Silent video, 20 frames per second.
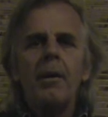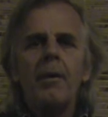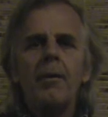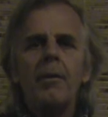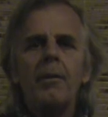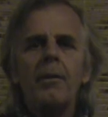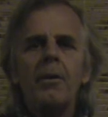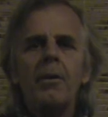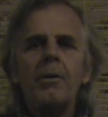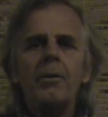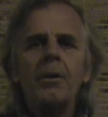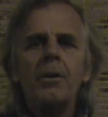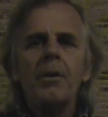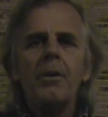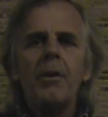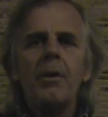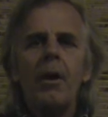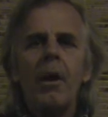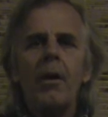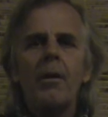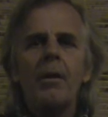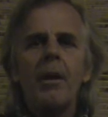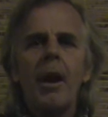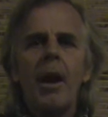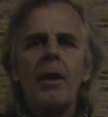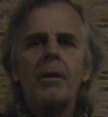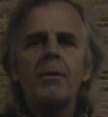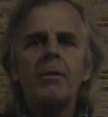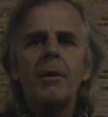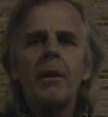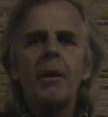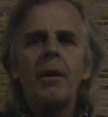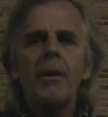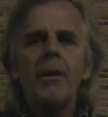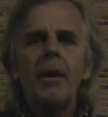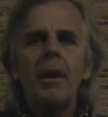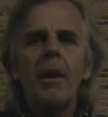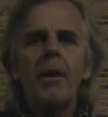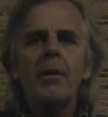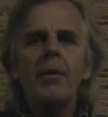if usually they're out,
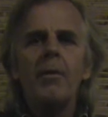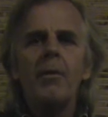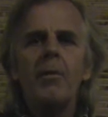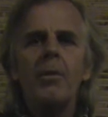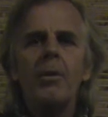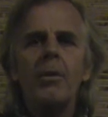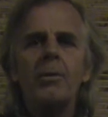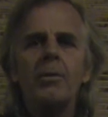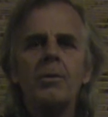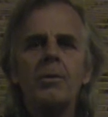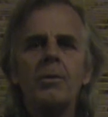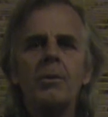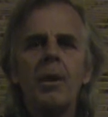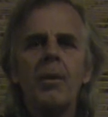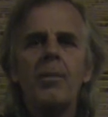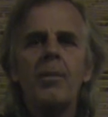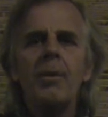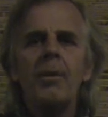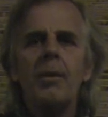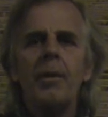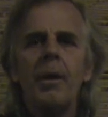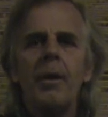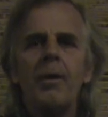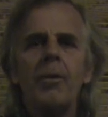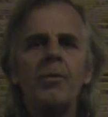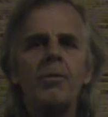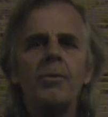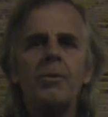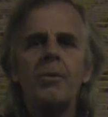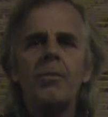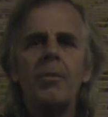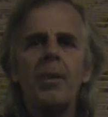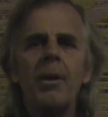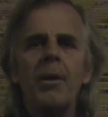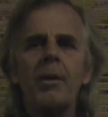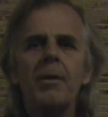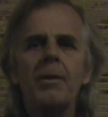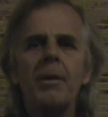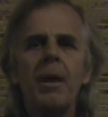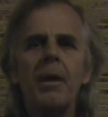isolated out in the woods or something, they use
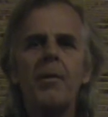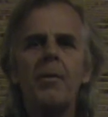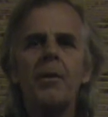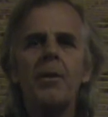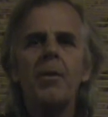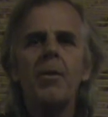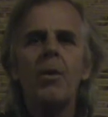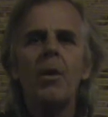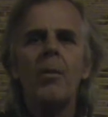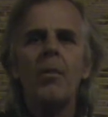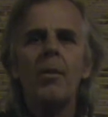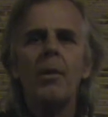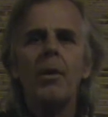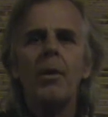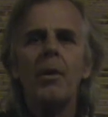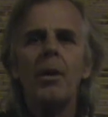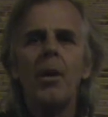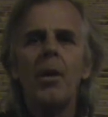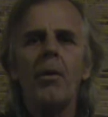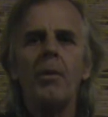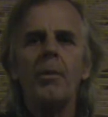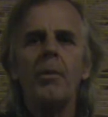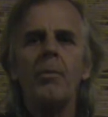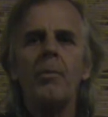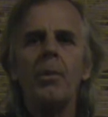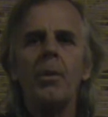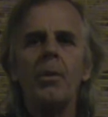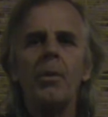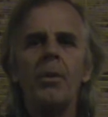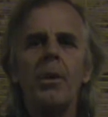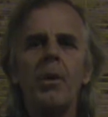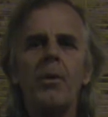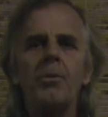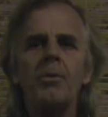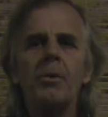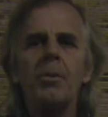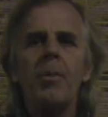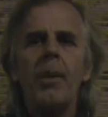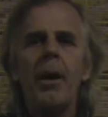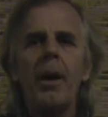tremendous heavy equipment and all to
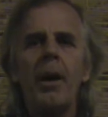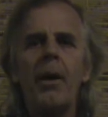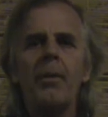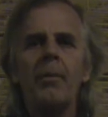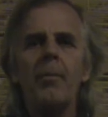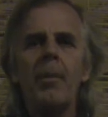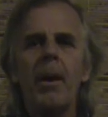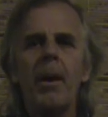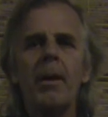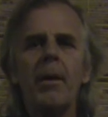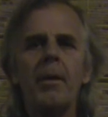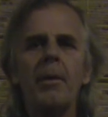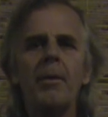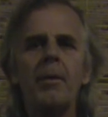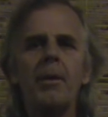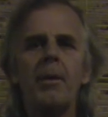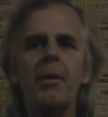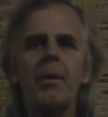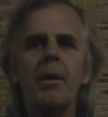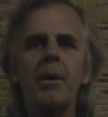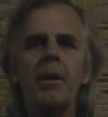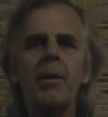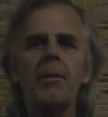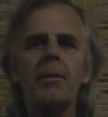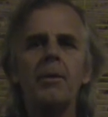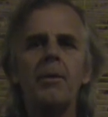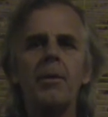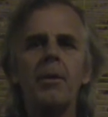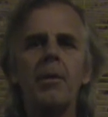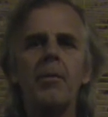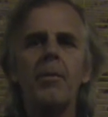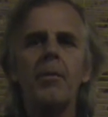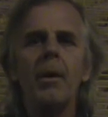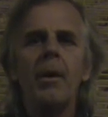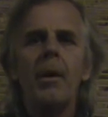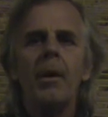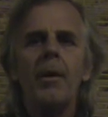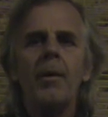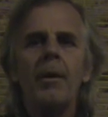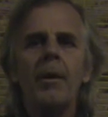bulldoze a path back in there to get to them.
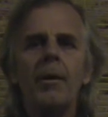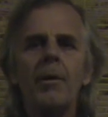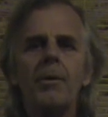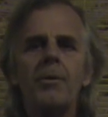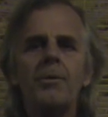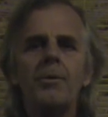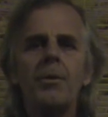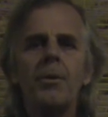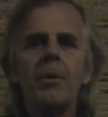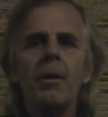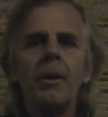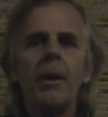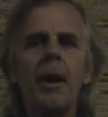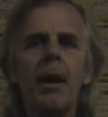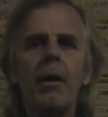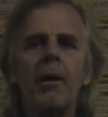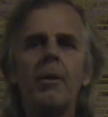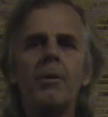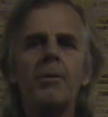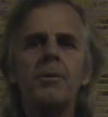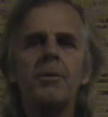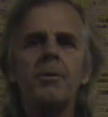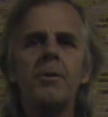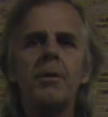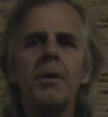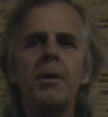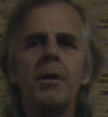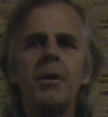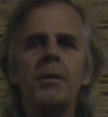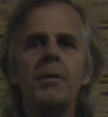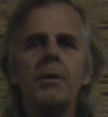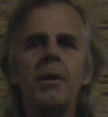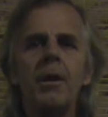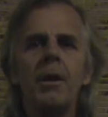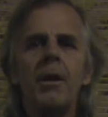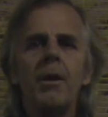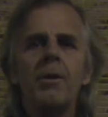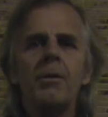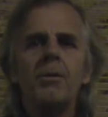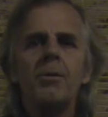They destroy countless trees,
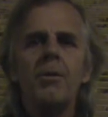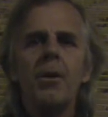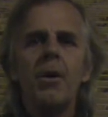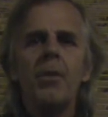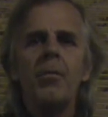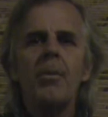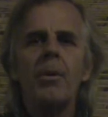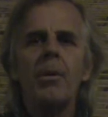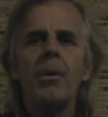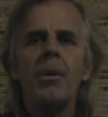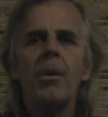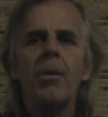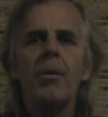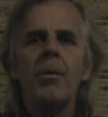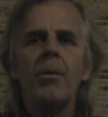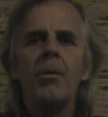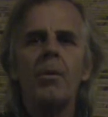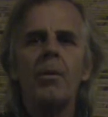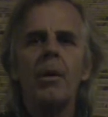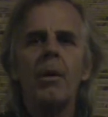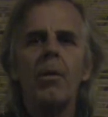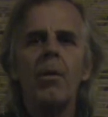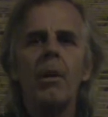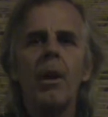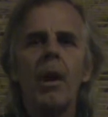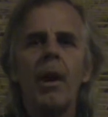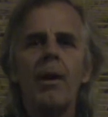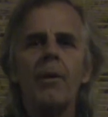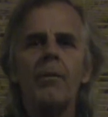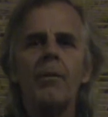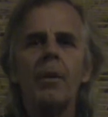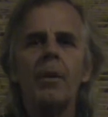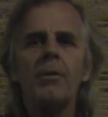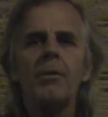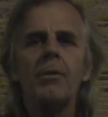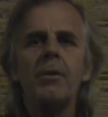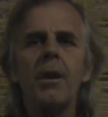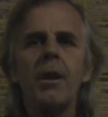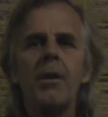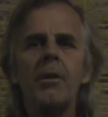shrubbery, low low lying
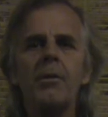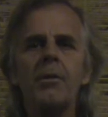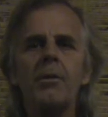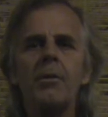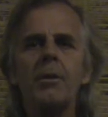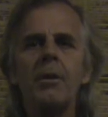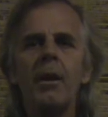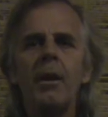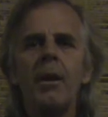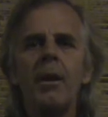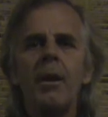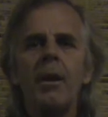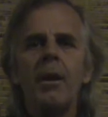vegetation,